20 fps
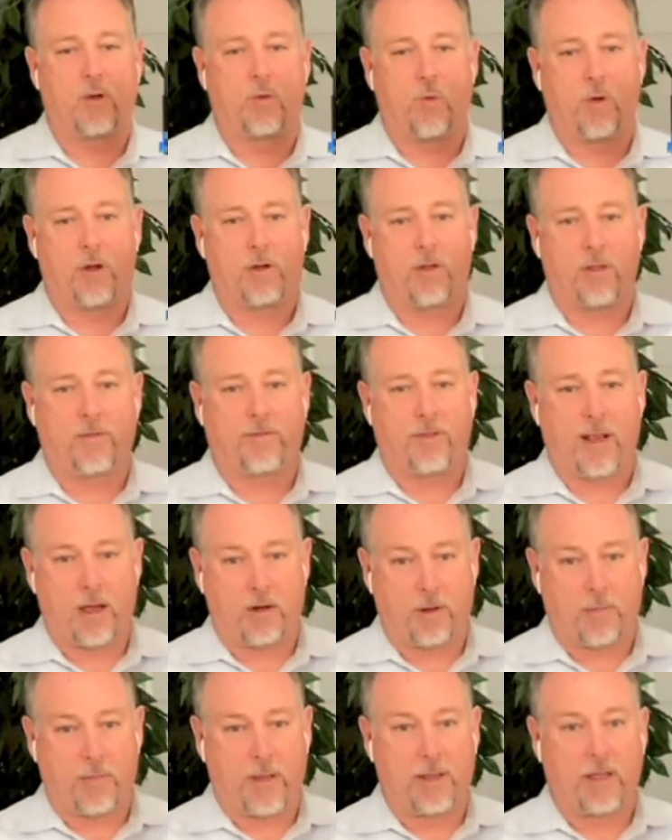to water the
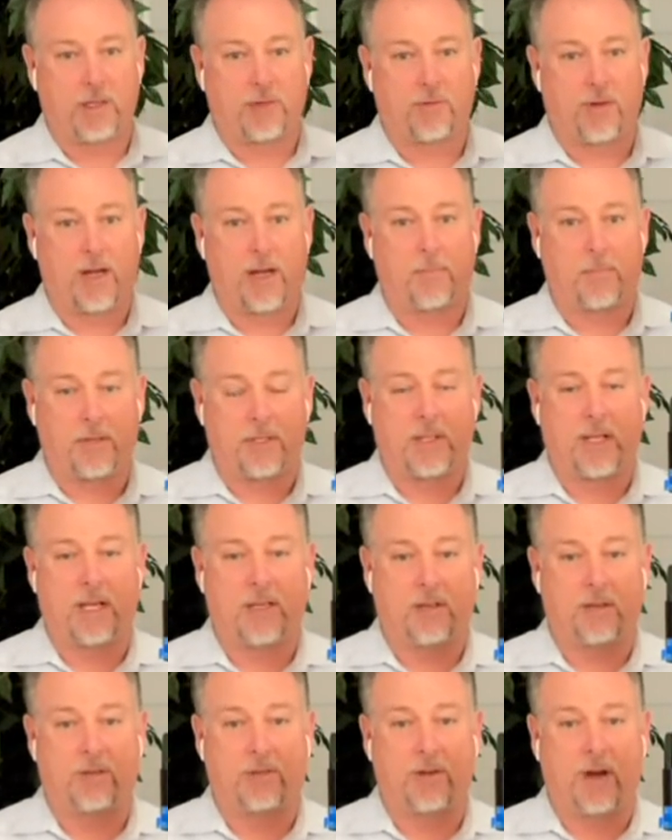flower bed that's right up
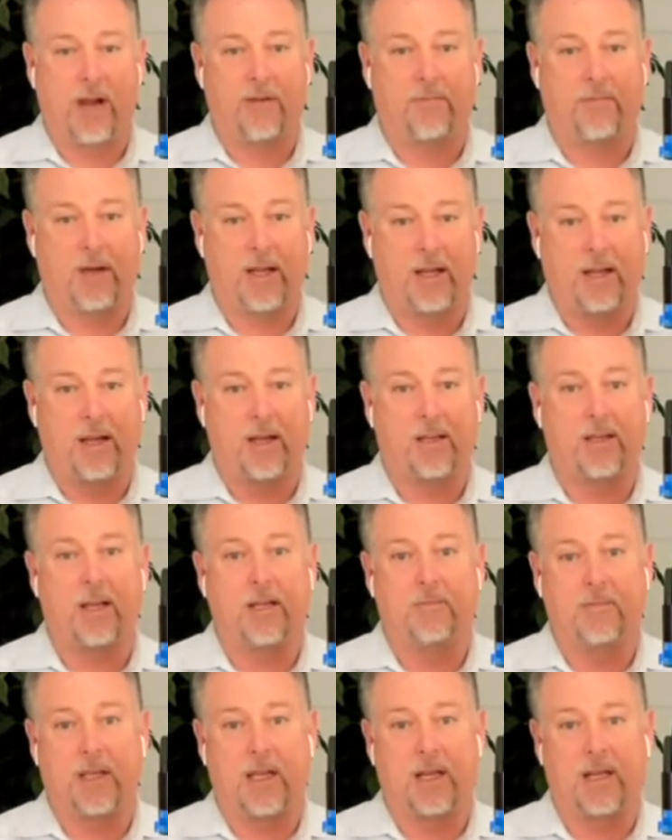beside your driveway, nine
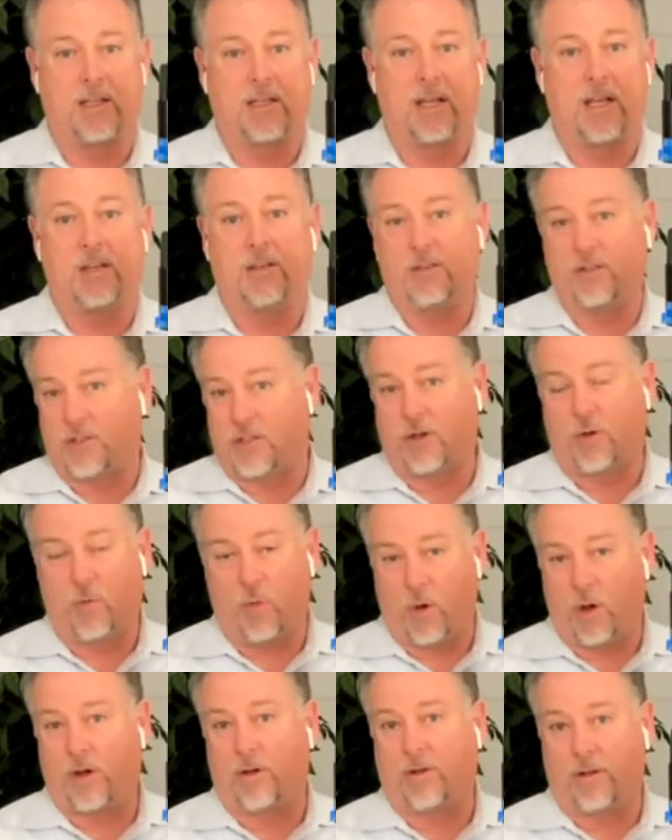times out of ten, you're still
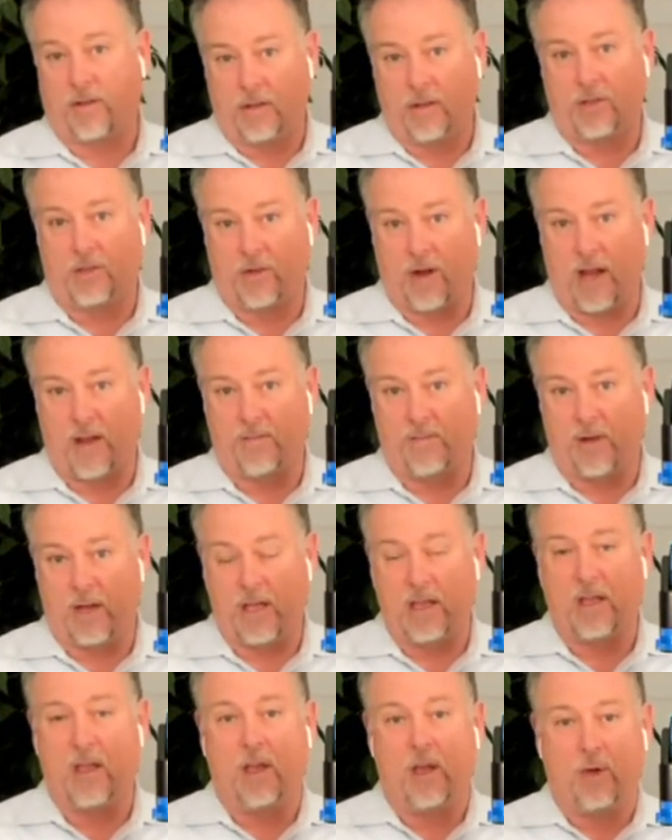watering the driveway.
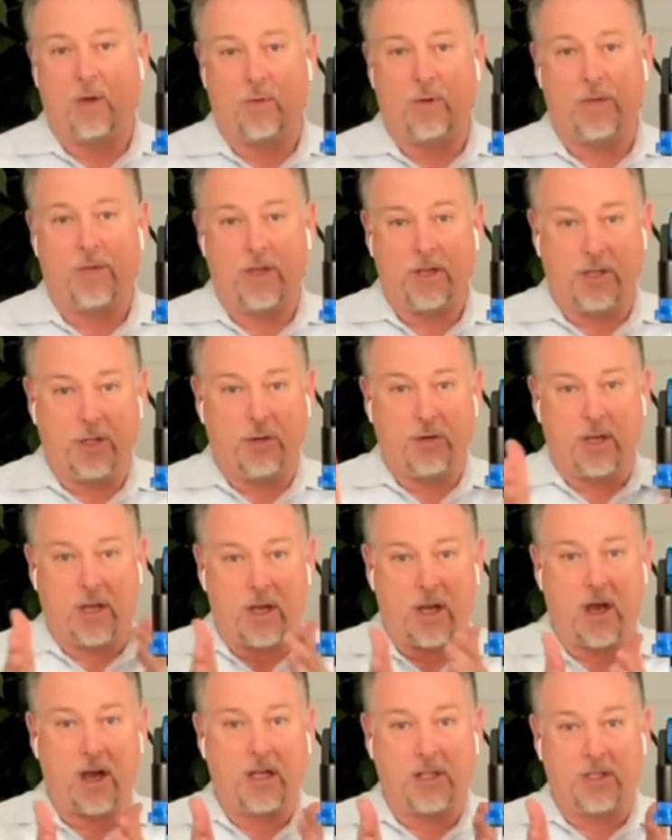With this, you can
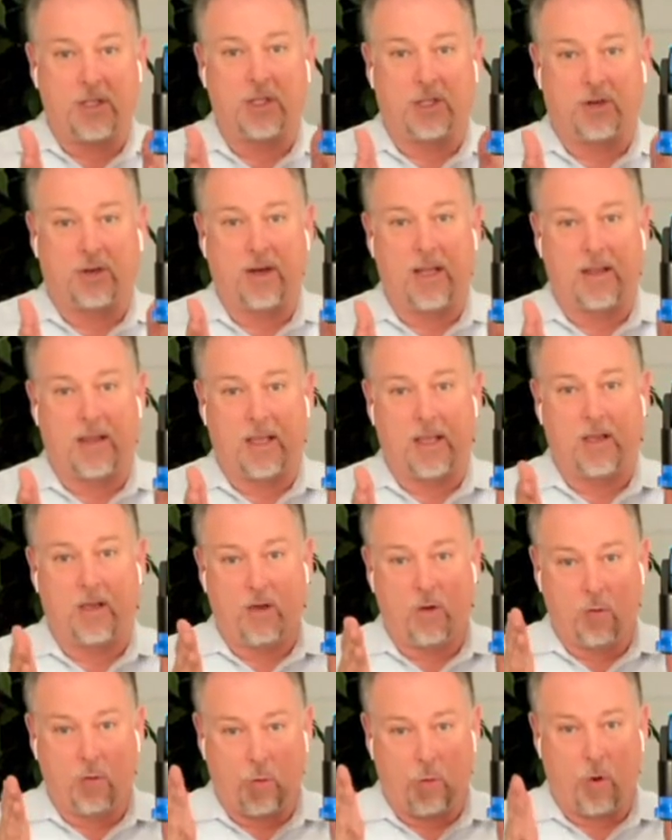concentrate the
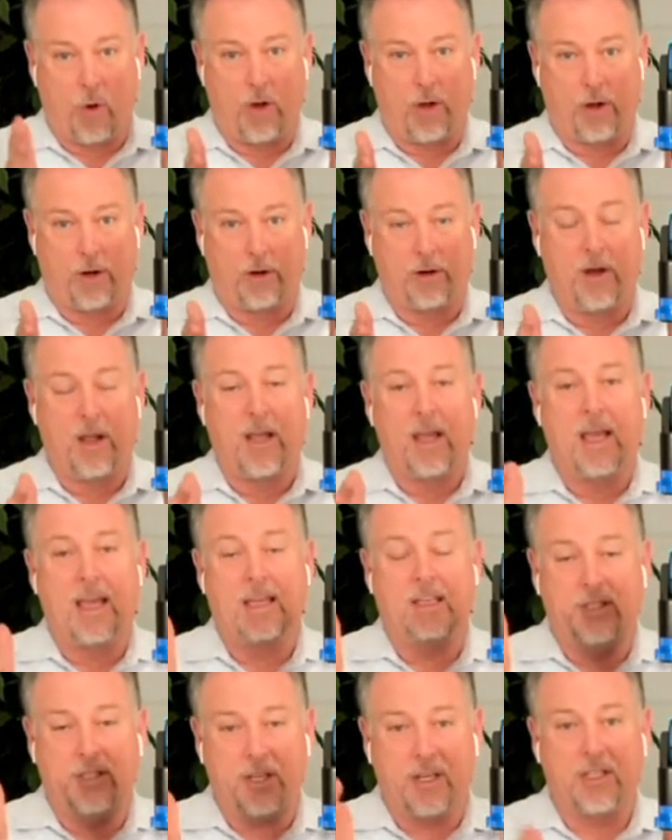water
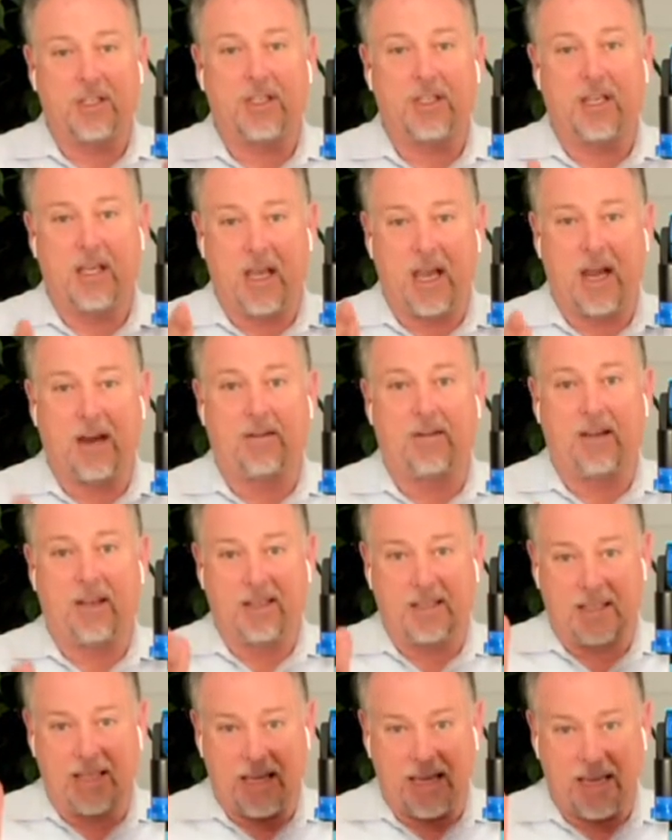in just the
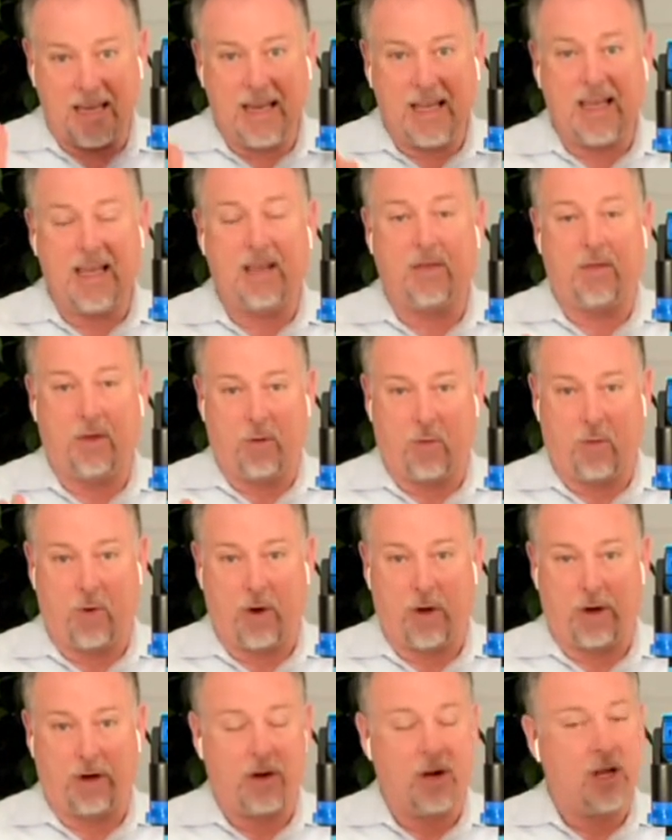areas that need the
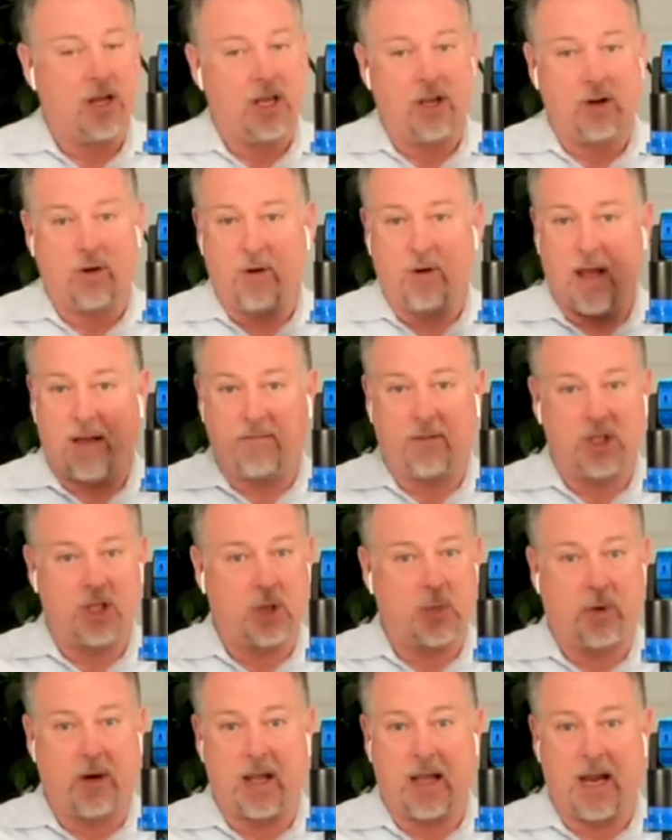water. You don't have to
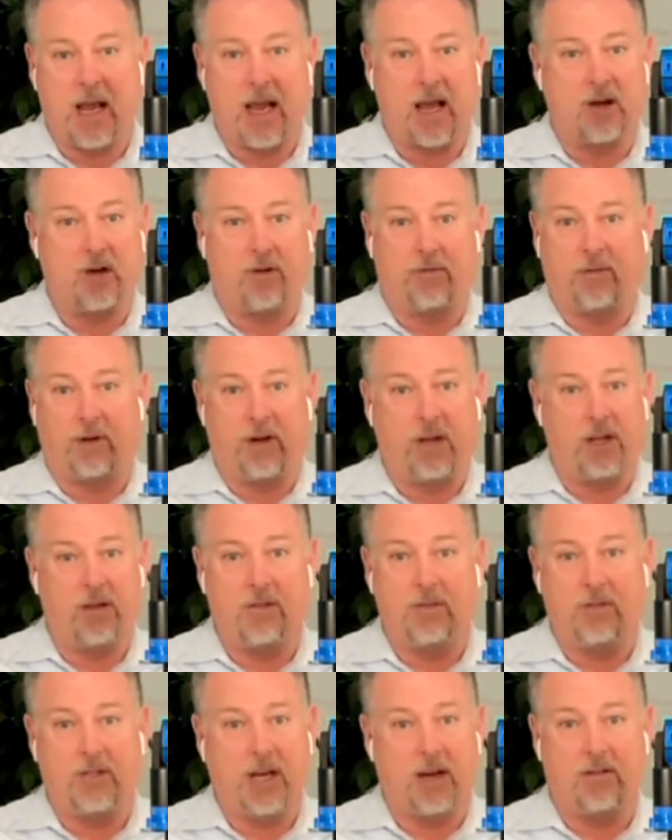spread it out over a
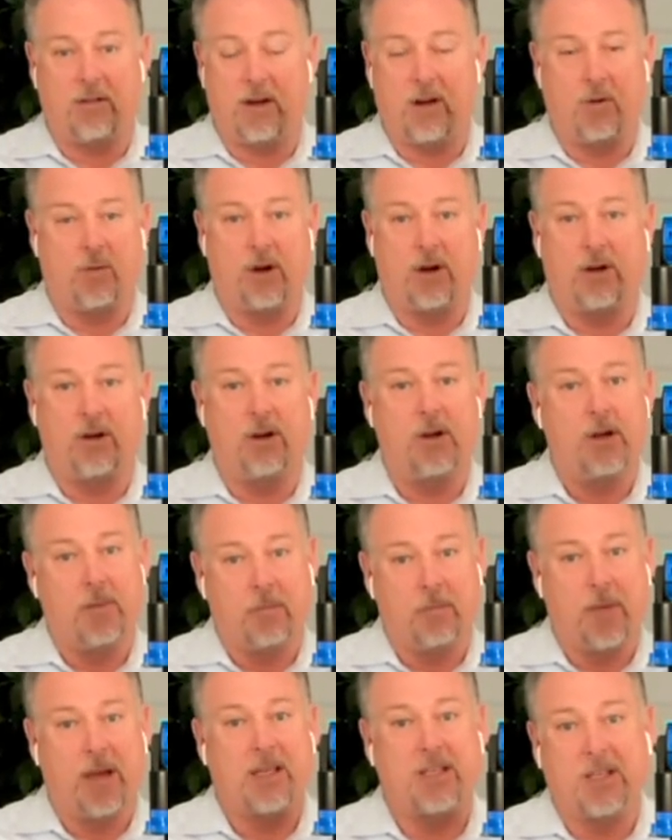huge area where
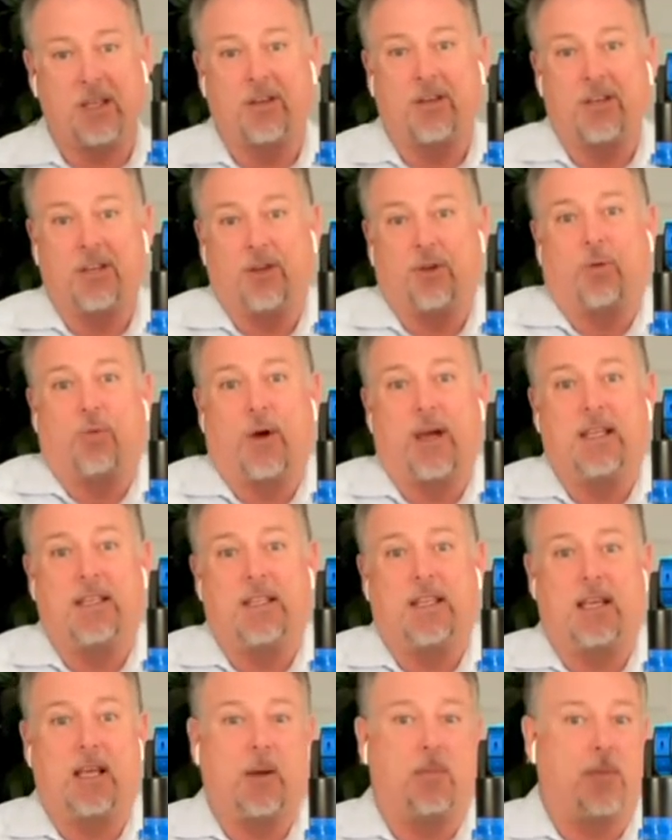basically you're
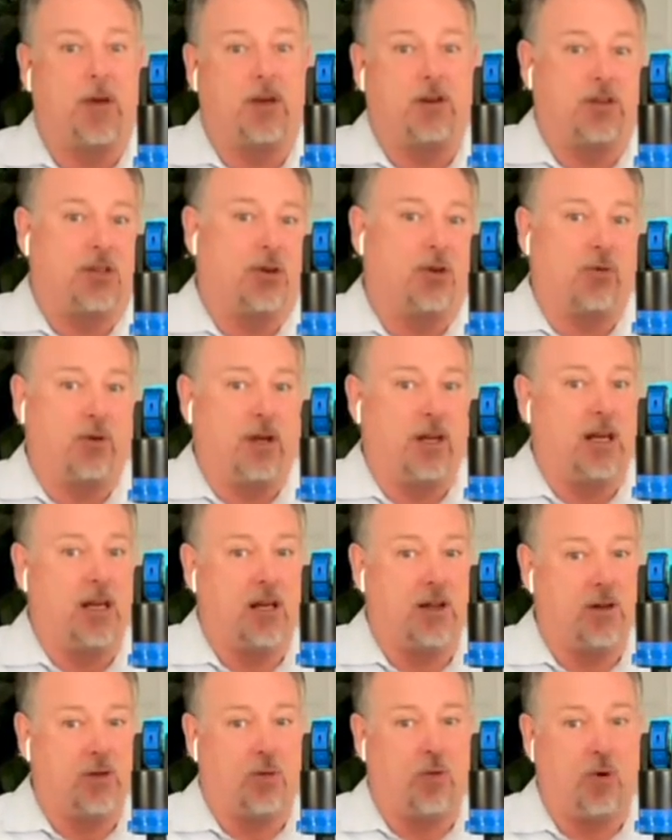wasting it because you only
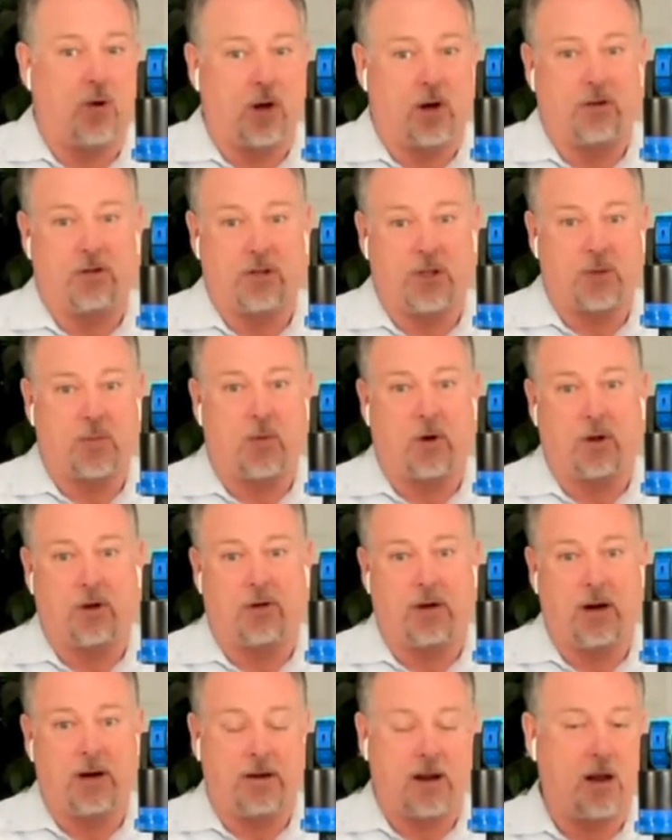needed to water a
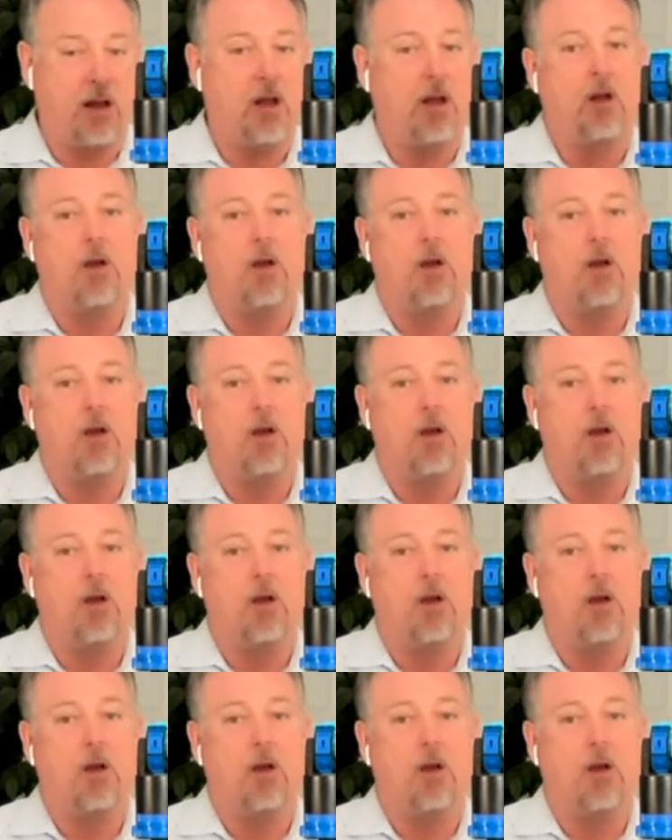smaller area.